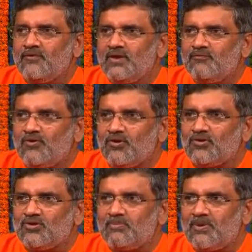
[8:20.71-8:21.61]
we
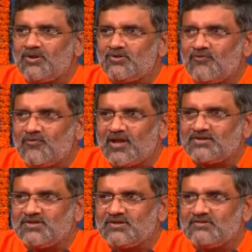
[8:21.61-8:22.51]
follow the path of
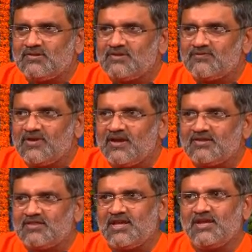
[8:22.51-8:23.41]
righteousness, we
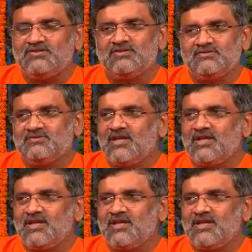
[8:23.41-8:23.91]
get Teja.